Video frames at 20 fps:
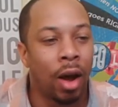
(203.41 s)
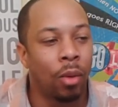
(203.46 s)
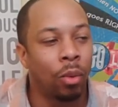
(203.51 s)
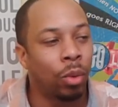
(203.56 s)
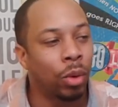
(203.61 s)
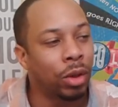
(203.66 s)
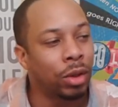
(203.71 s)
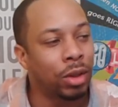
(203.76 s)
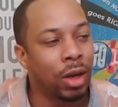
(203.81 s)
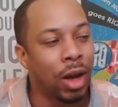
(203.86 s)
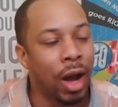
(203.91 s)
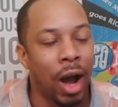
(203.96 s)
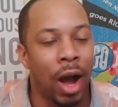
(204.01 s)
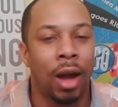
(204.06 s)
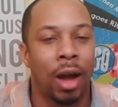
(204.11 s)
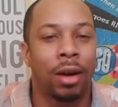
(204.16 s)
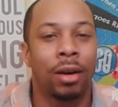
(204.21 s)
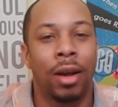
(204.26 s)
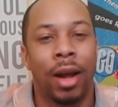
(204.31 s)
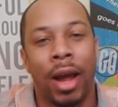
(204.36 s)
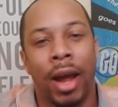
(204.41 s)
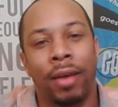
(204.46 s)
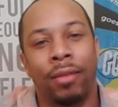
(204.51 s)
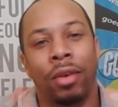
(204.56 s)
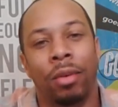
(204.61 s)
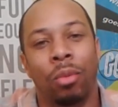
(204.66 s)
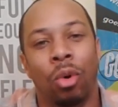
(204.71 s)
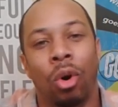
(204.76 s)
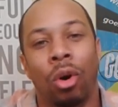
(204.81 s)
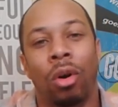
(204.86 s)
was an honor to have
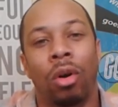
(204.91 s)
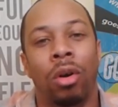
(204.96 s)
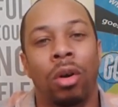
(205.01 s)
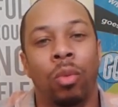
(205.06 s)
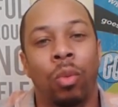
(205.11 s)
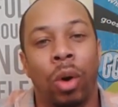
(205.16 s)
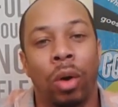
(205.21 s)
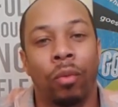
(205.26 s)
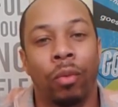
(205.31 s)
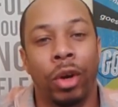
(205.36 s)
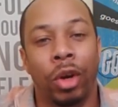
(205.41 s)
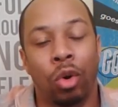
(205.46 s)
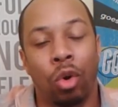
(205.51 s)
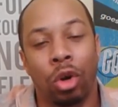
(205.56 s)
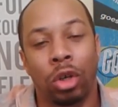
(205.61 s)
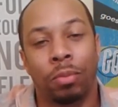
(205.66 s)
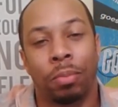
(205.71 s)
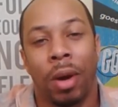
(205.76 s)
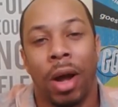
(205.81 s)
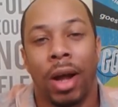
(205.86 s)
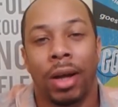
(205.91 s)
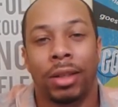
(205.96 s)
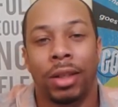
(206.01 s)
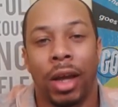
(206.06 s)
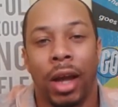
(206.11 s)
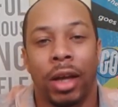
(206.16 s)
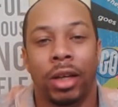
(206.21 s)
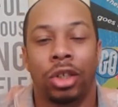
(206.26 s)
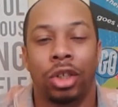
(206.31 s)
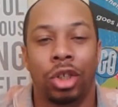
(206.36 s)
him on the One Recourse
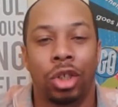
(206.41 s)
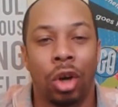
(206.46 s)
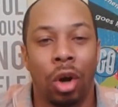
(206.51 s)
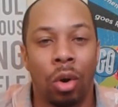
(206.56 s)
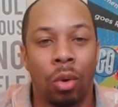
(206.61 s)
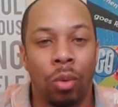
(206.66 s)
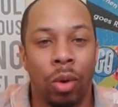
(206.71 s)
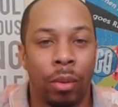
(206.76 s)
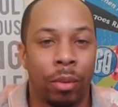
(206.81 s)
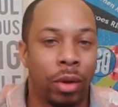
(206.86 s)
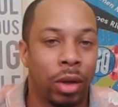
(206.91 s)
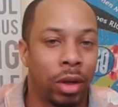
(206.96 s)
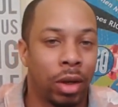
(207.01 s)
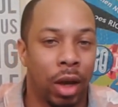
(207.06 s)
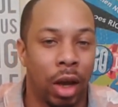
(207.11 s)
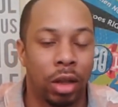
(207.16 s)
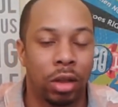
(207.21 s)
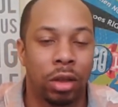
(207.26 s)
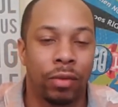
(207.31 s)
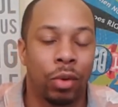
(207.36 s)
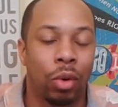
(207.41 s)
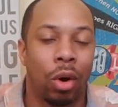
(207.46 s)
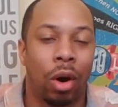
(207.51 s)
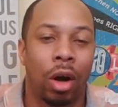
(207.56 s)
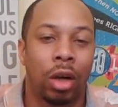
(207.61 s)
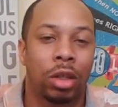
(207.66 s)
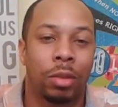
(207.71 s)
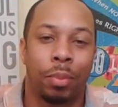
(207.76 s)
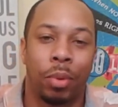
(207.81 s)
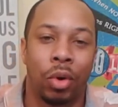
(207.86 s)
podcast show where we interview
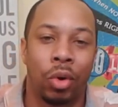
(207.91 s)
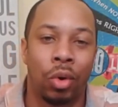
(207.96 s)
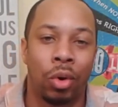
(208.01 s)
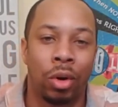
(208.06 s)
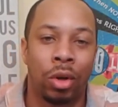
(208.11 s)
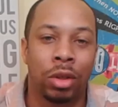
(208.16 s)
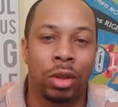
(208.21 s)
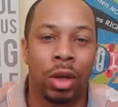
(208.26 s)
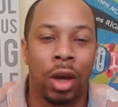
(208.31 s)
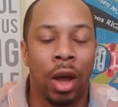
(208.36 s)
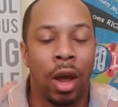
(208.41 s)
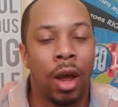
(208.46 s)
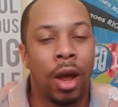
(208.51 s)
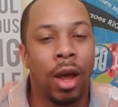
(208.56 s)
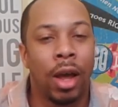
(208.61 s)
entrepreneurs.